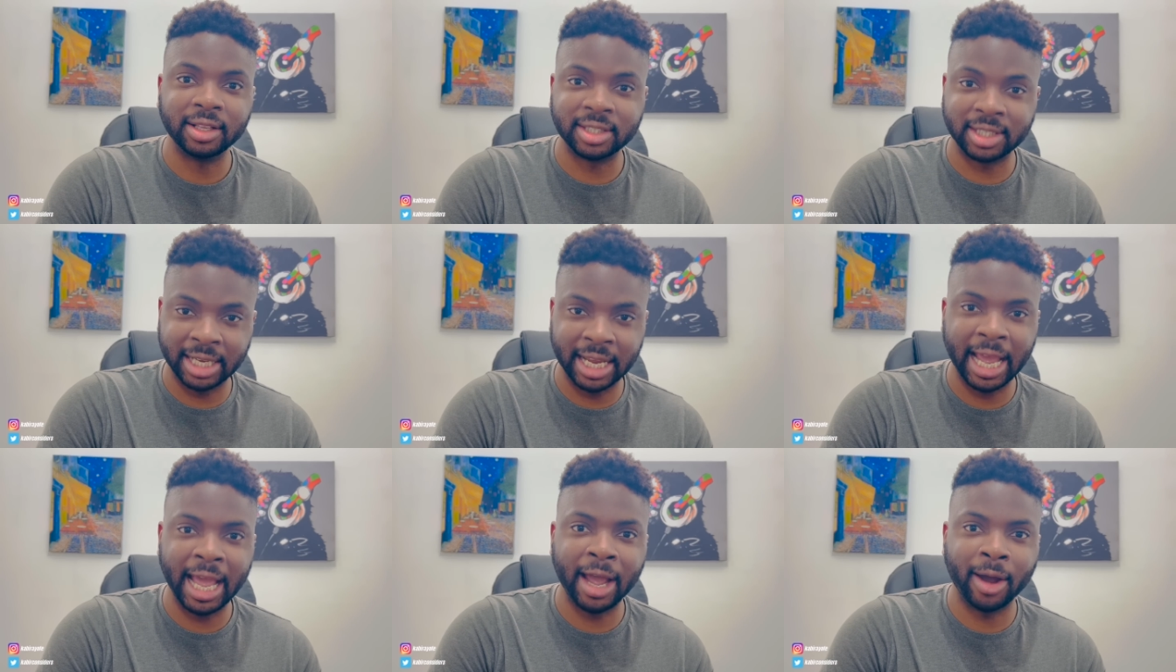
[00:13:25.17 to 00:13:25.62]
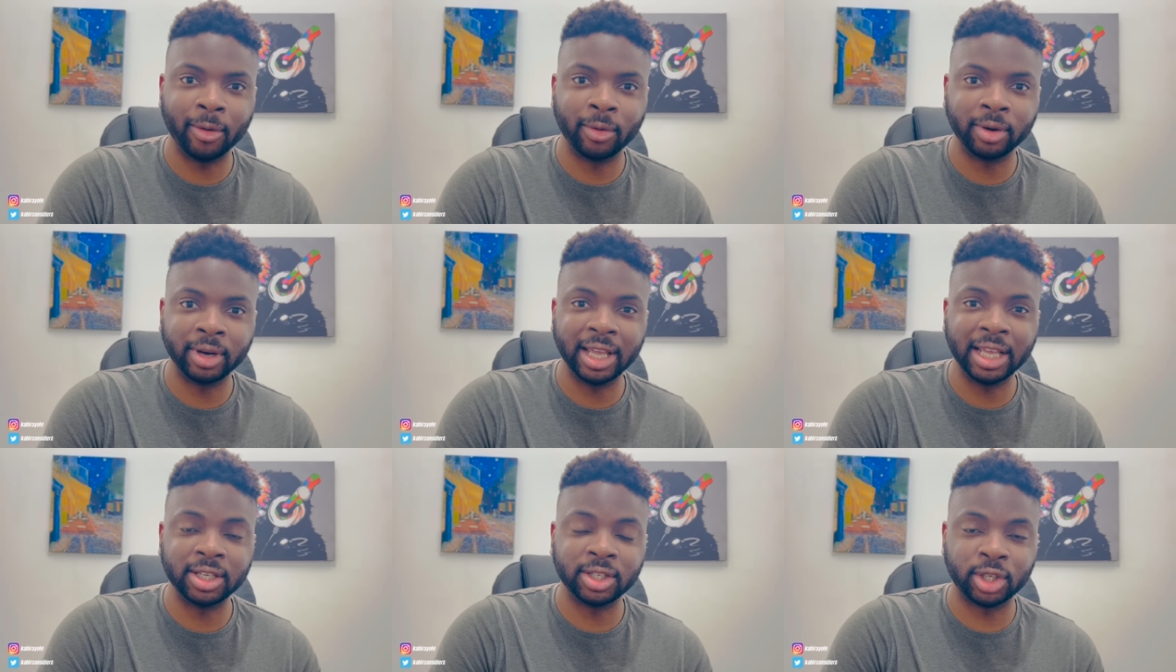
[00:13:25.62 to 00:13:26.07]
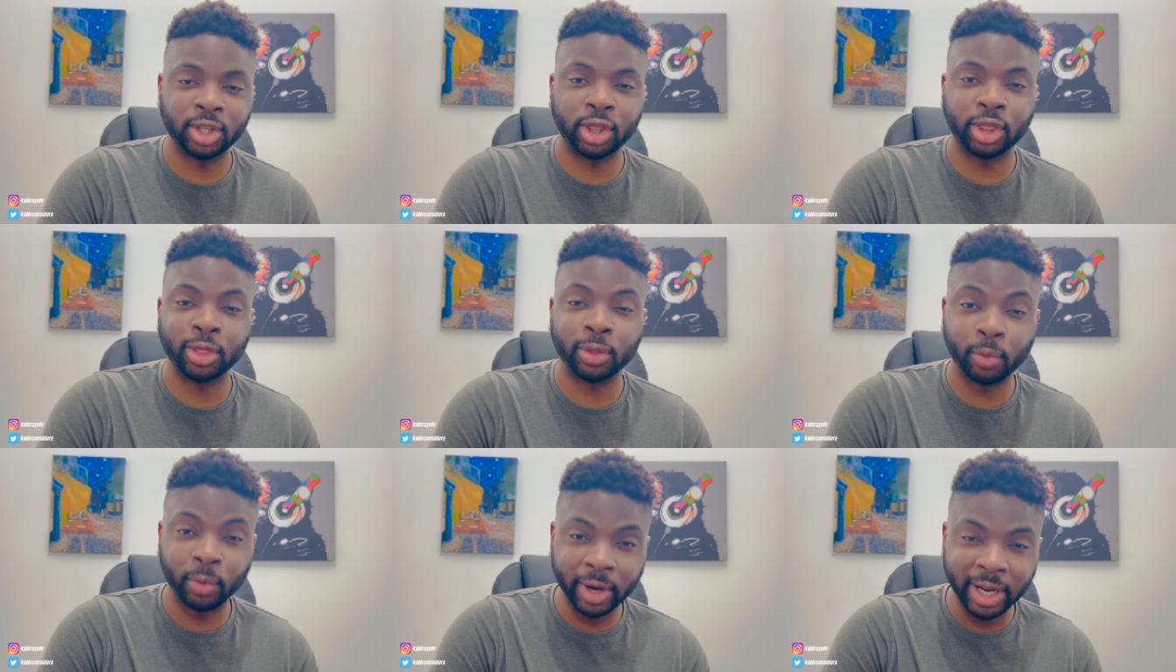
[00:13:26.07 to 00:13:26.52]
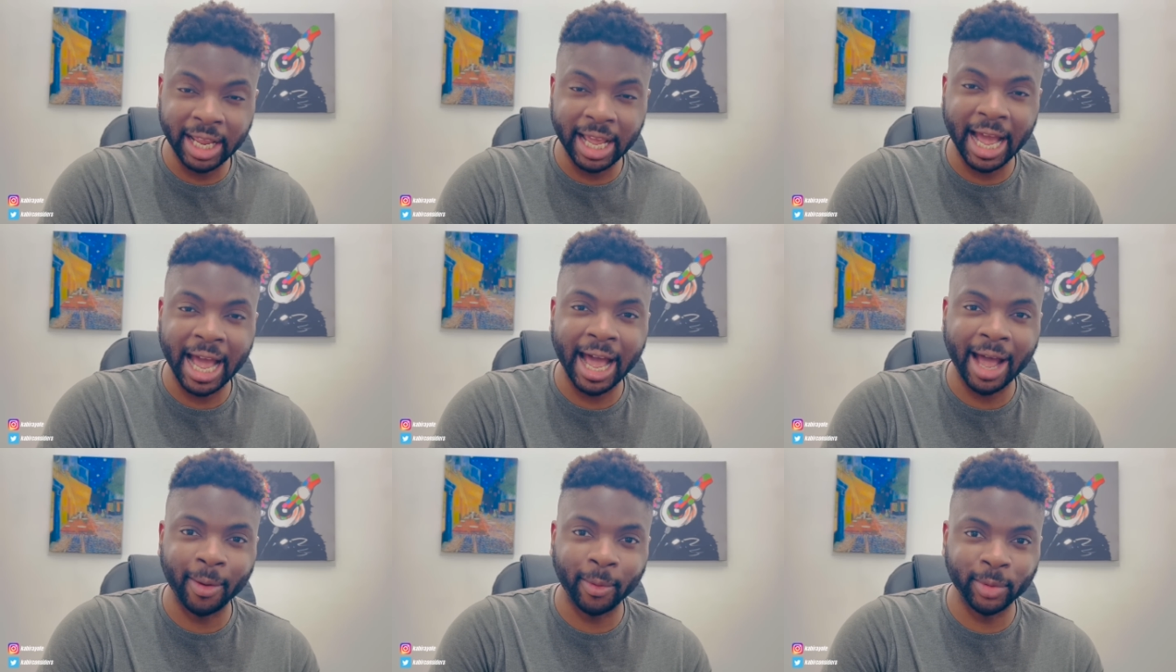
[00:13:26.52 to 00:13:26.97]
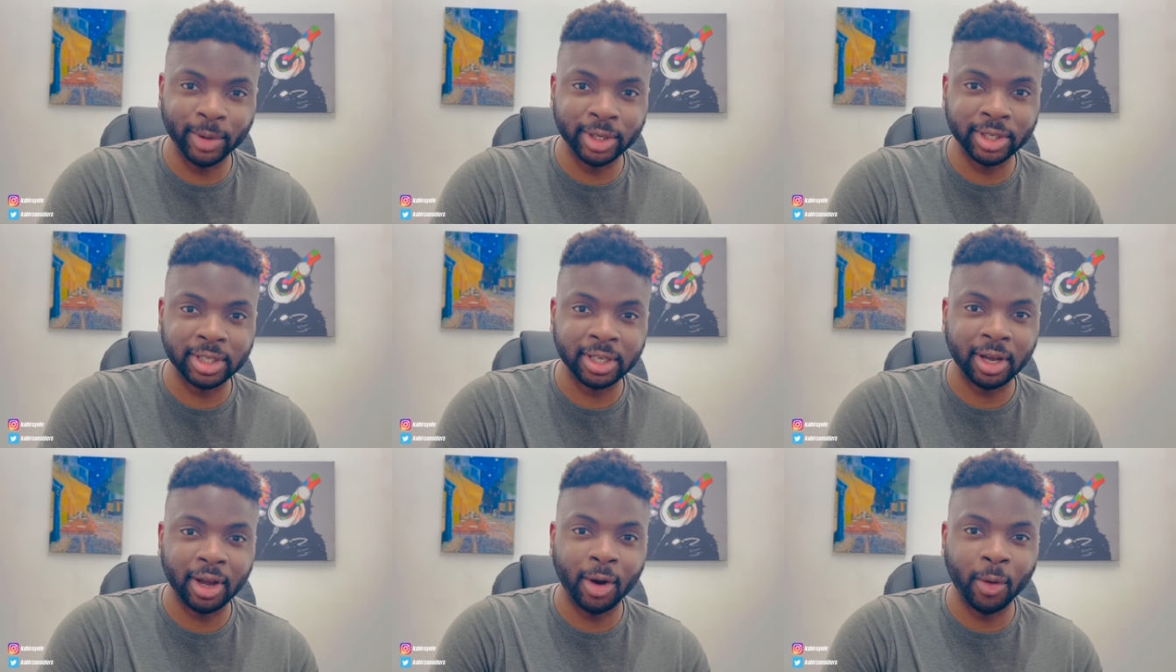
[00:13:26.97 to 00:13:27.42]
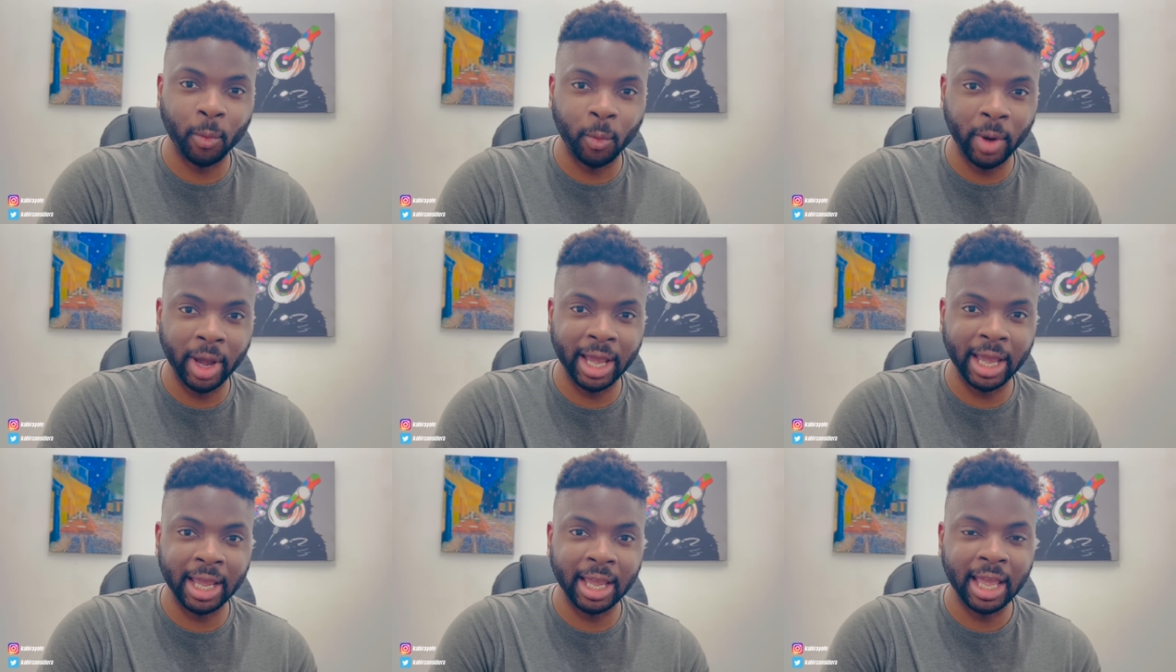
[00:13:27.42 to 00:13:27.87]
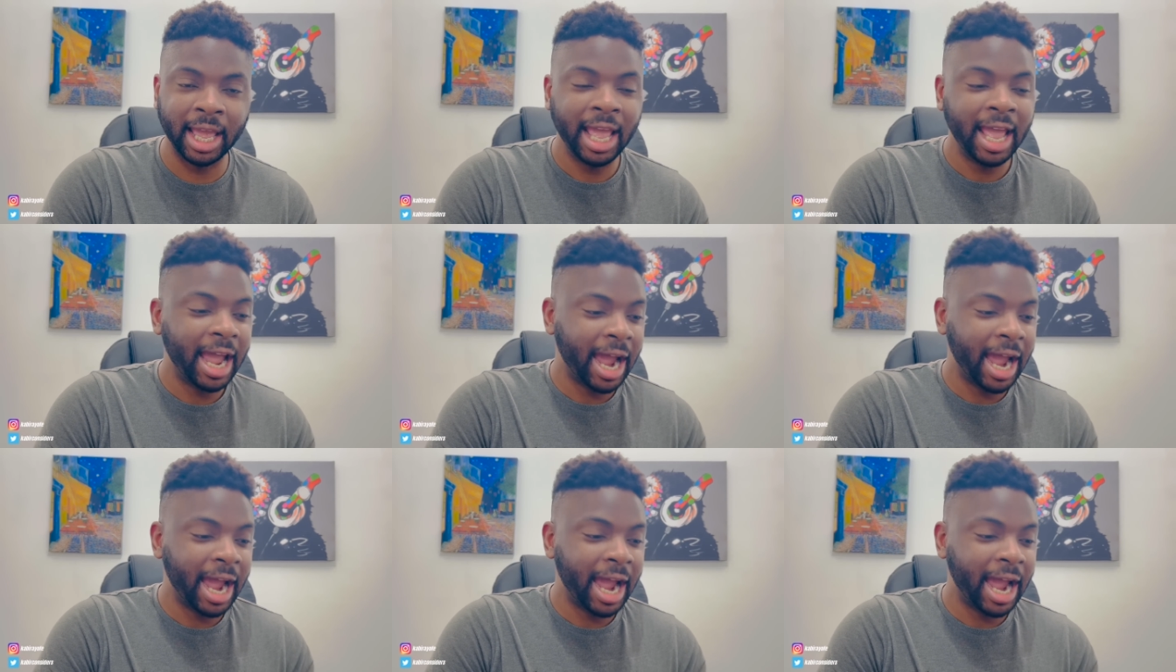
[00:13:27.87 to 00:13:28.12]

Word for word: town is three hours away.